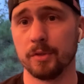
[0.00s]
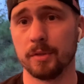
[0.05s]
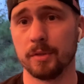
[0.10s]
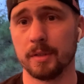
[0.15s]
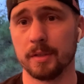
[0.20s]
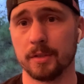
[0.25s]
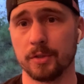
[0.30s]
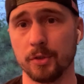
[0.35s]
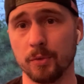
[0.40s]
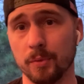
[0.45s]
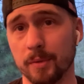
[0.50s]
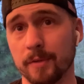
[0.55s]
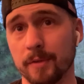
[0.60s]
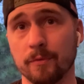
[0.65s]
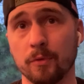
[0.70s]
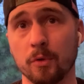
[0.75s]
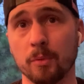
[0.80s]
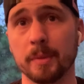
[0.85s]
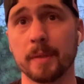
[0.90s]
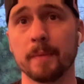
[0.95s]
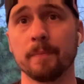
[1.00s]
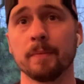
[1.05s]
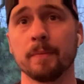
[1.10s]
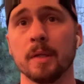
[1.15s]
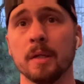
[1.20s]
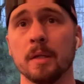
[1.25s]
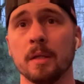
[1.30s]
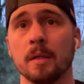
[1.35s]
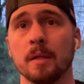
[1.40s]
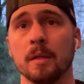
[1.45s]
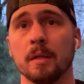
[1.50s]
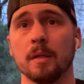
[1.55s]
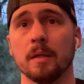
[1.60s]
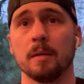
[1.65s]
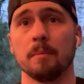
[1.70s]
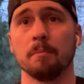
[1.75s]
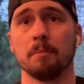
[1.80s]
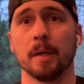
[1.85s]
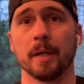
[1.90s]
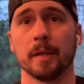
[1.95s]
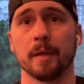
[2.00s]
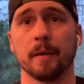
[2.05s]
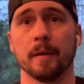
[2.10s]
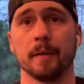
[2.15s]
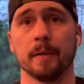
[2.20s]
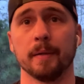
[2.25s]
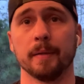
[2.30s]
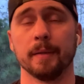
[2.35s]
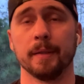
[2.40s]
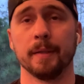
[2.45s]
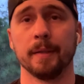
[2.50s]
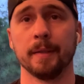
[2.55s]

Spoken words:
is doing it for me. But